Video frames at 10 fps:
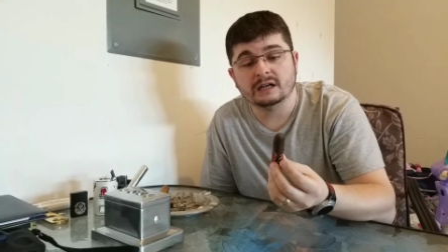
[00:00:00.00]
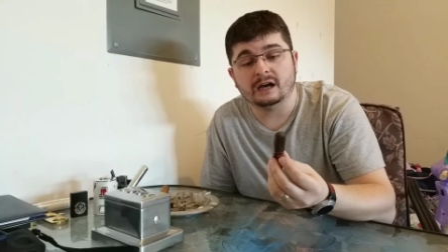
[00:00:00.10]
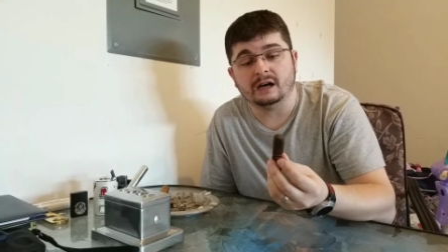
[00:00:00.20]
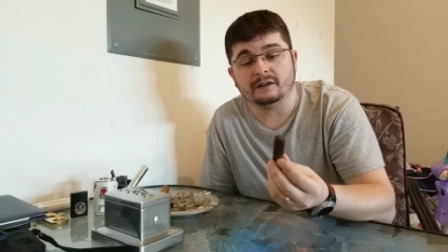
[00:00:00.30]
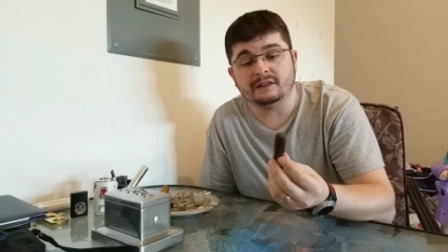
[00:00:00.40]

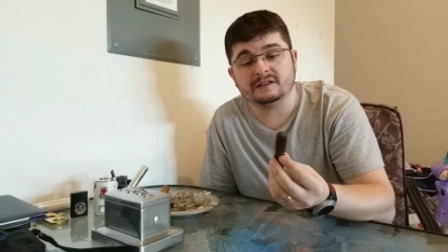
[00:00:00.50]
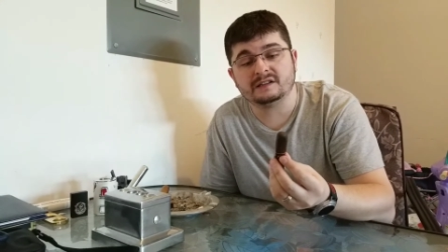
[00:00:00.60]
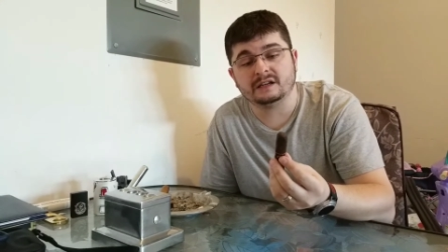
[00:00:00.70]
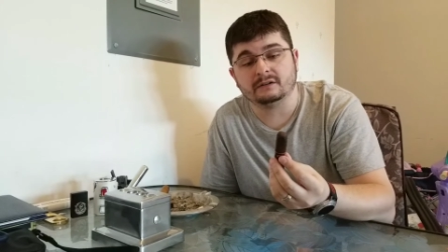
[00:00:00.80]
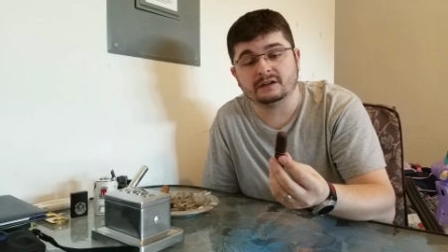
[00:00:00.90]
Uh, this
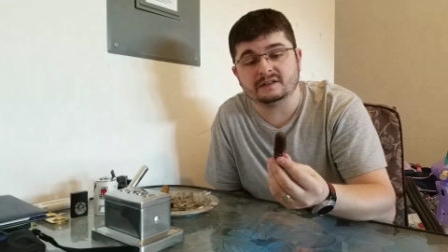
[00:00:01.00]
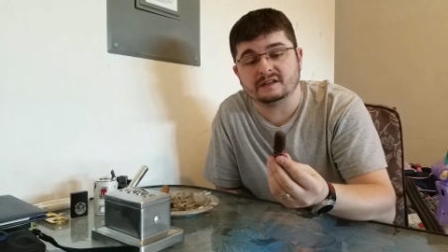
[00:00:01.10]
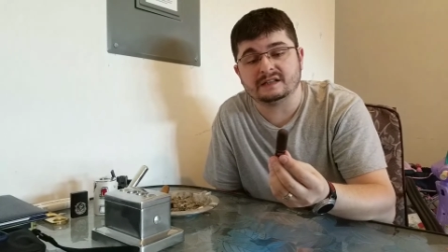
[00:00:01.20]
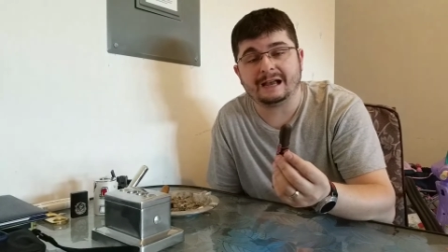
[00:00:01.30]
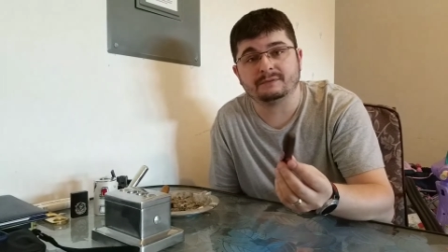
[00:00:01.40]
series
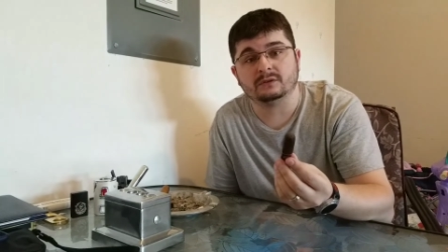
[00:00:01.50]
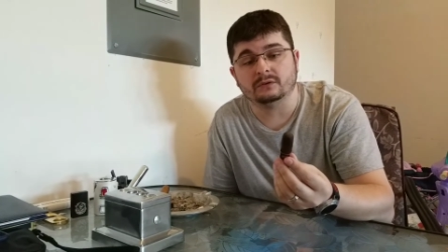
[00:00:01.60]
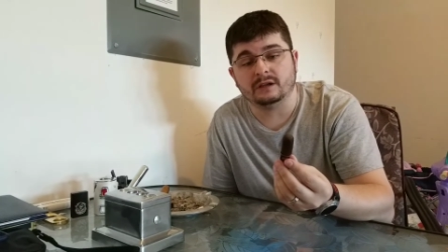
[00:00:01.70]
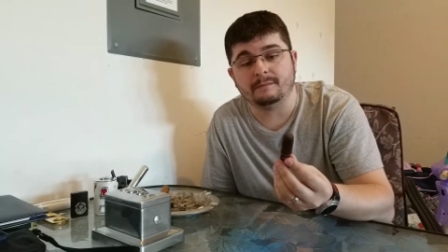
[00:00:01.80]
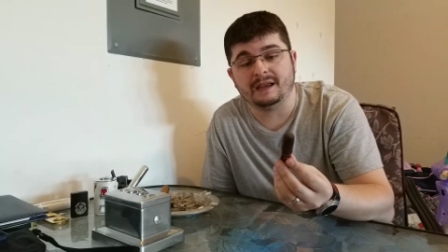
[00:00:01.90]
is
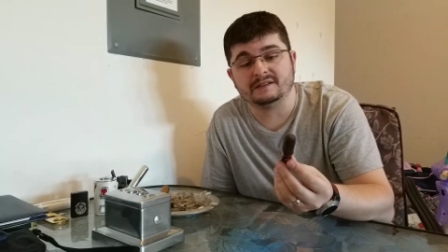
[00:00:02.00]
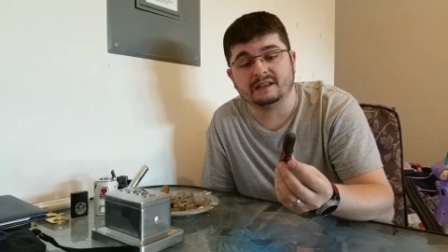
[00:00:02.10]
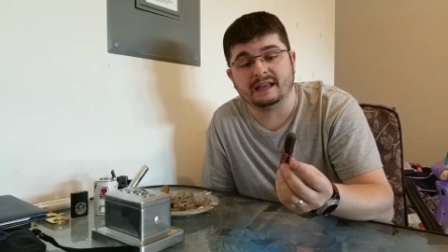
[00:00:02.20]
absolutely amazing.